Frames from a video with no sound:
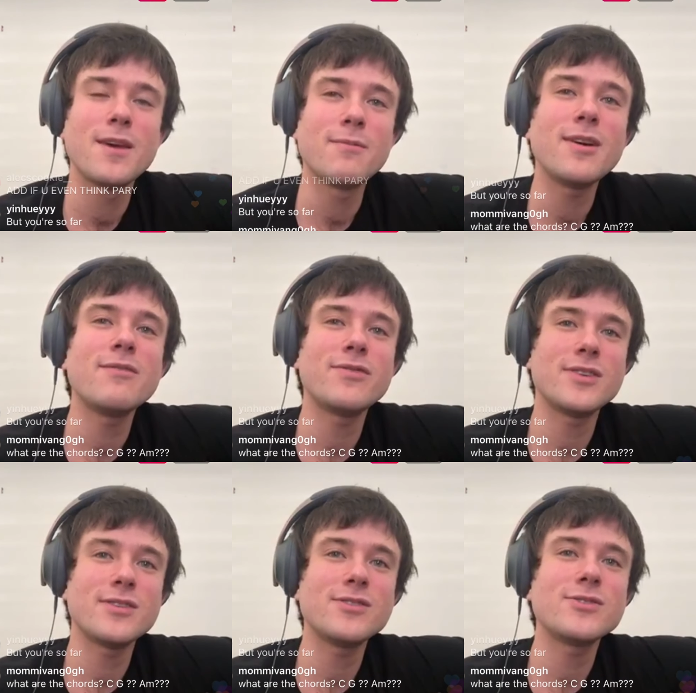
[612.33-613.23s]
My
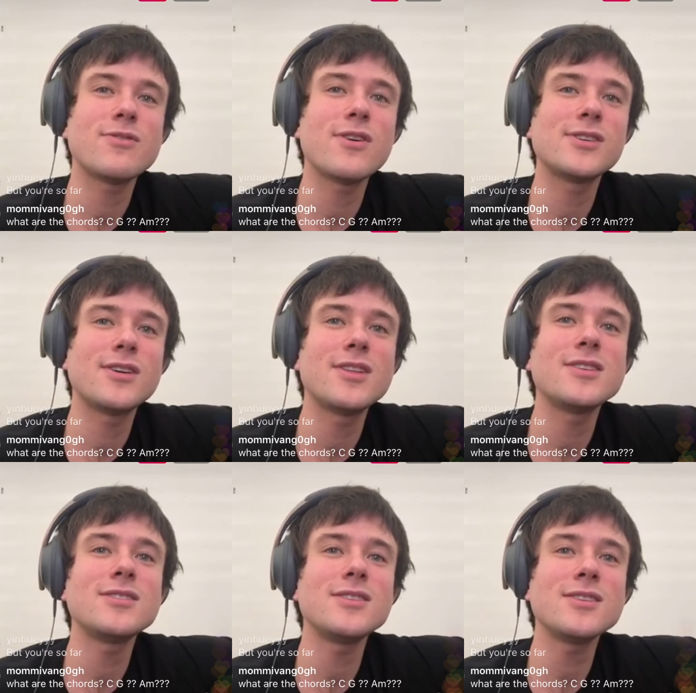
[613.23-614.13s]
fingers raw, they
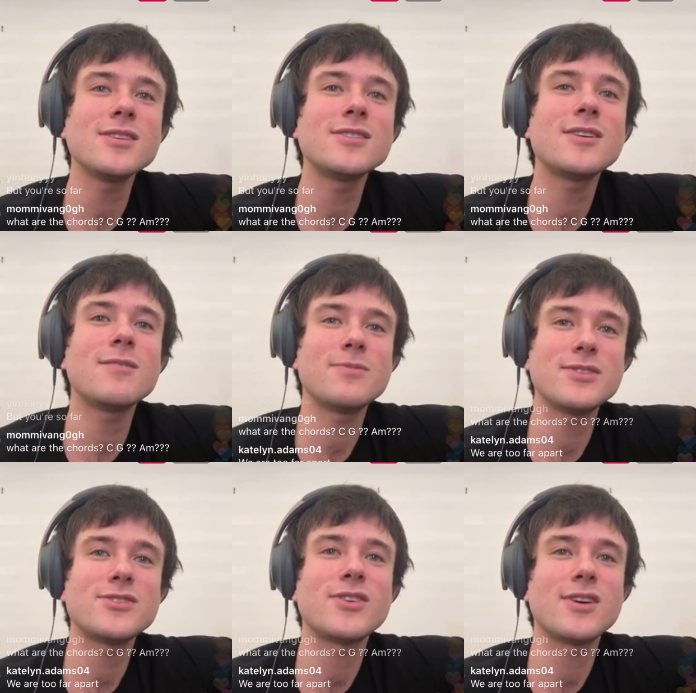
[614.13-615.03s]
sting 'cause I've been
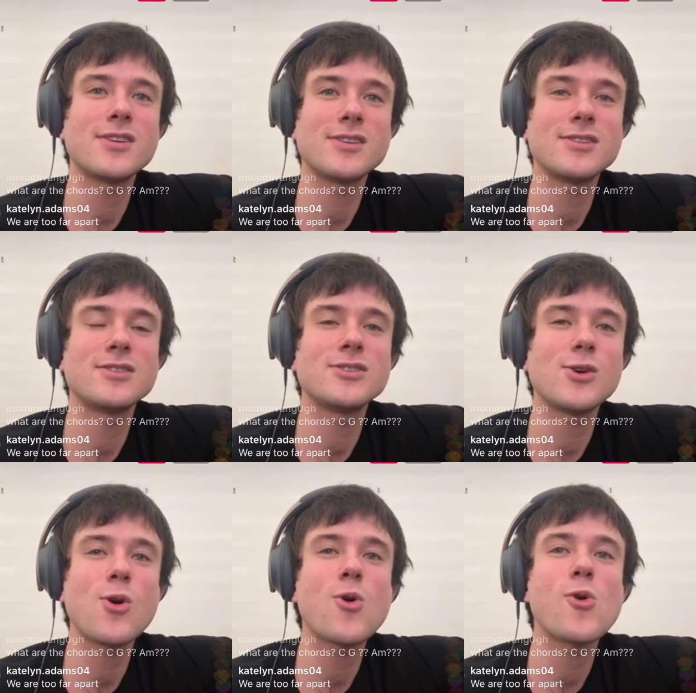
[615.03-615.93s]
trying
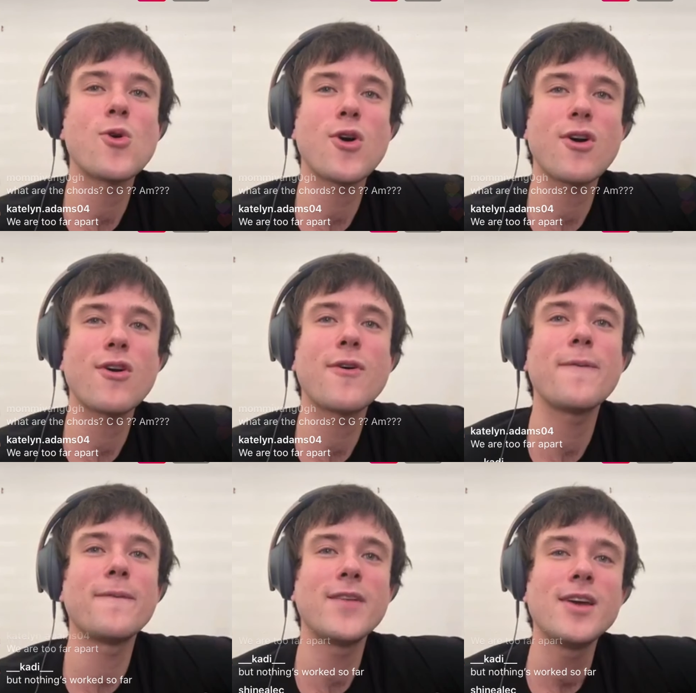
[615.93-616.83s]
so hard
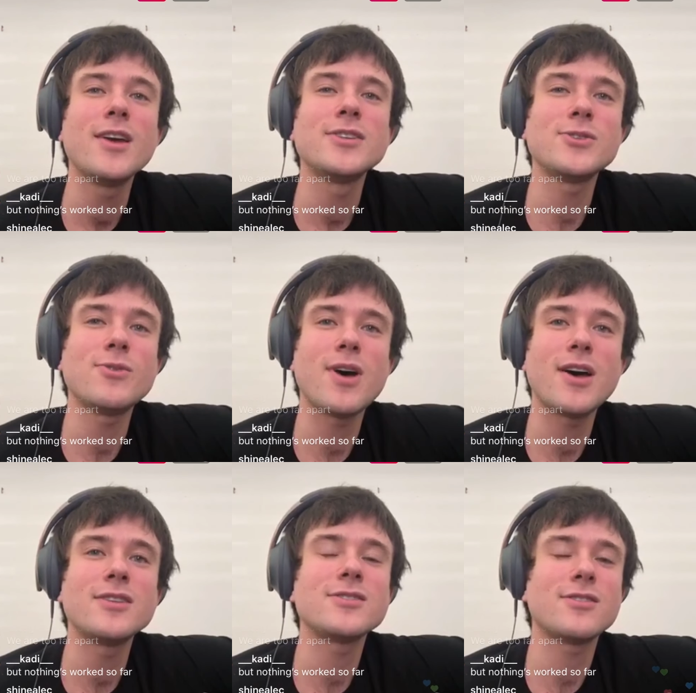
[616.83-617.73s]
to write
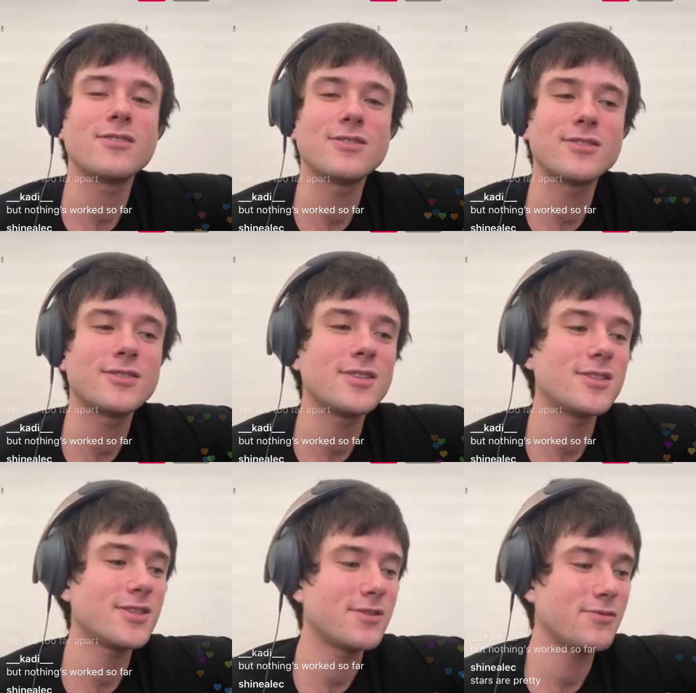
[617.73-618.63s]
a song to
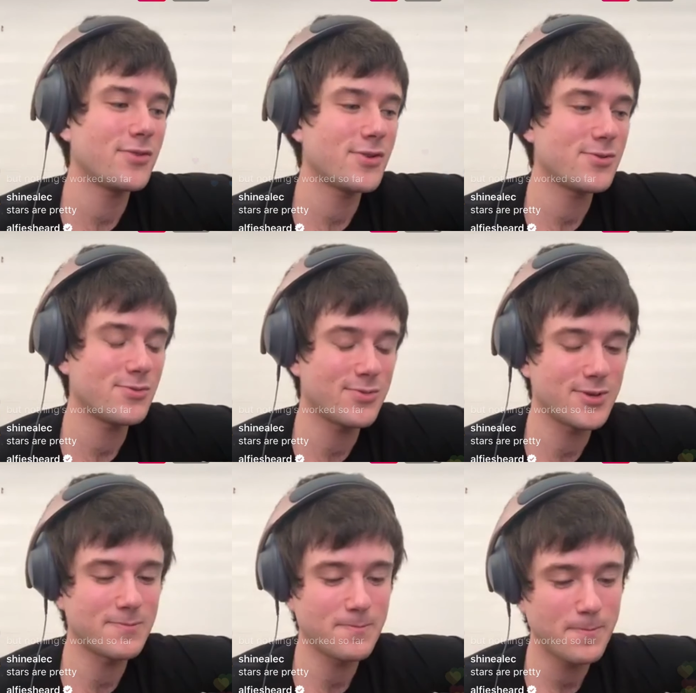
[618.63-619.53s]
sing for you,
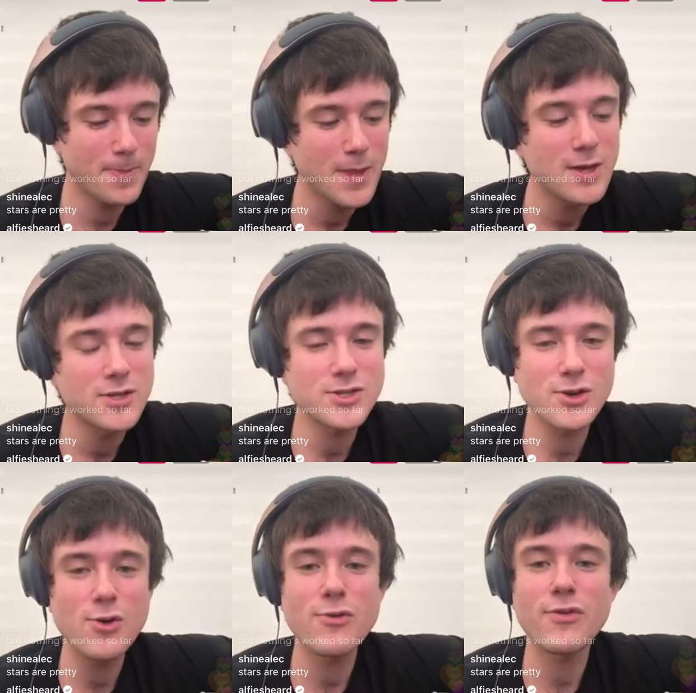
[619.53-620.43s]
but
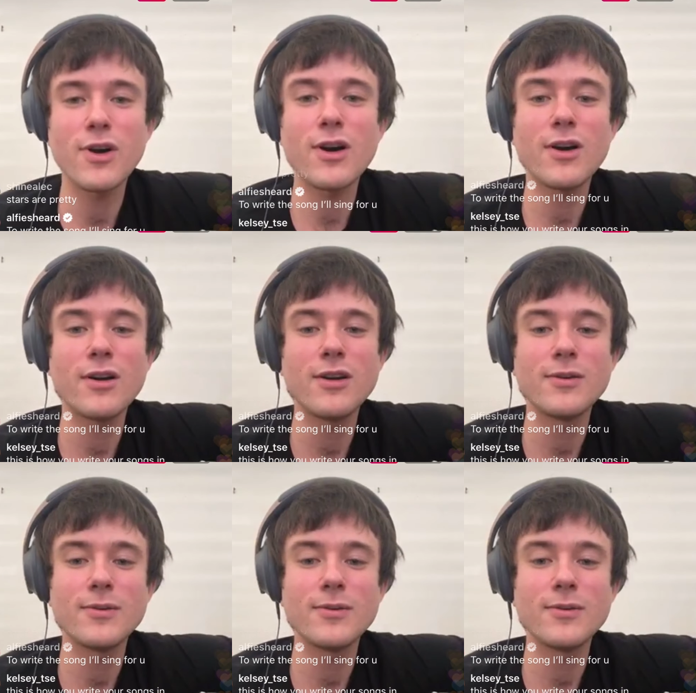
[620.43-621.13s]
so far